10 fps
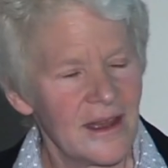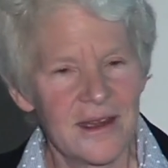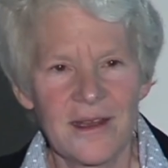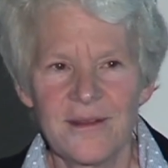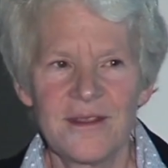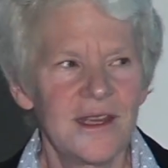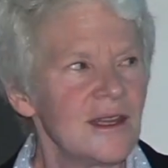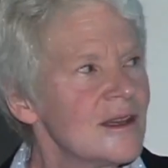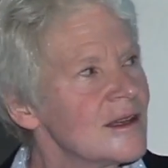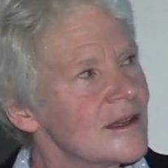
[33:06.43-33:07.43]
And I
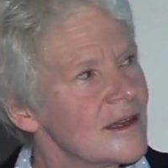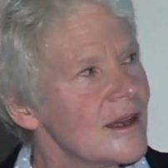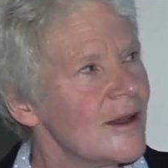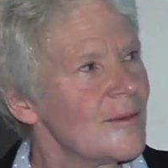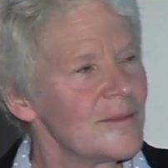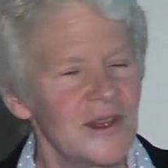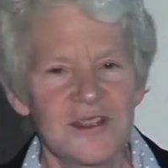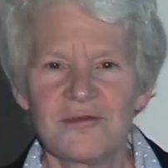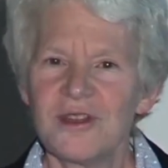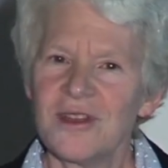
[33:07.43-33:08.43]
think
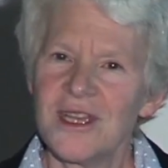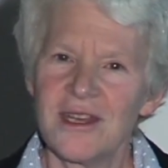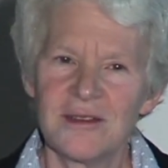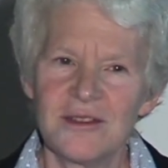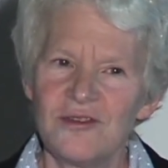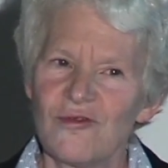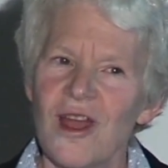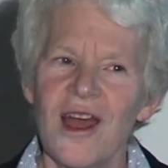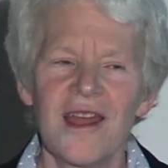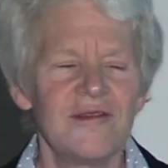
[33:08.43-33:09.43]
there's really a
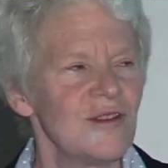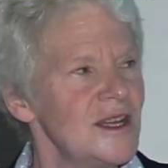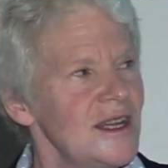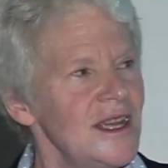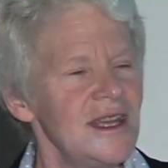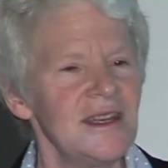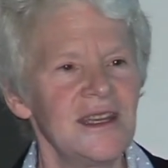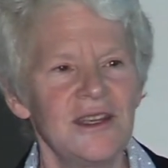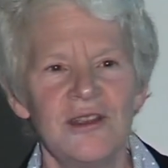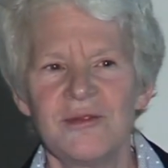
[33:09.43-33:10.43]
drive or a need
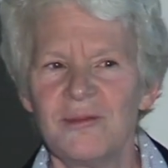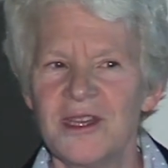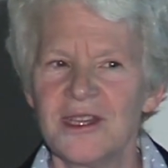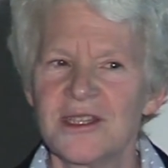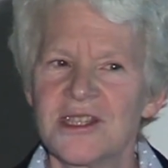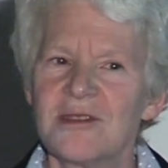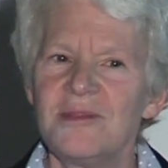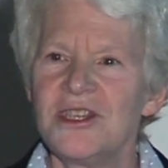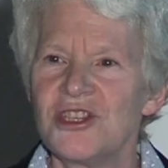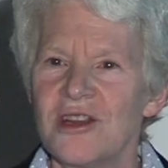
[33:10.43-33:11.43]
in human beings to
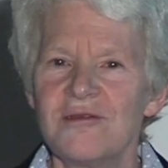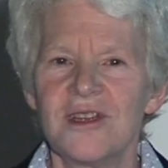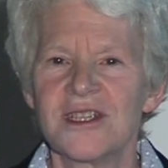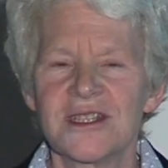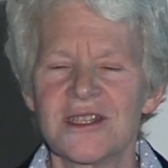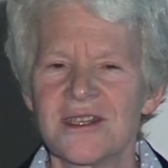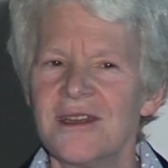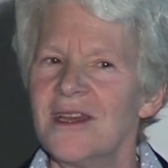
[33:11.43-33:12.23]
be generous.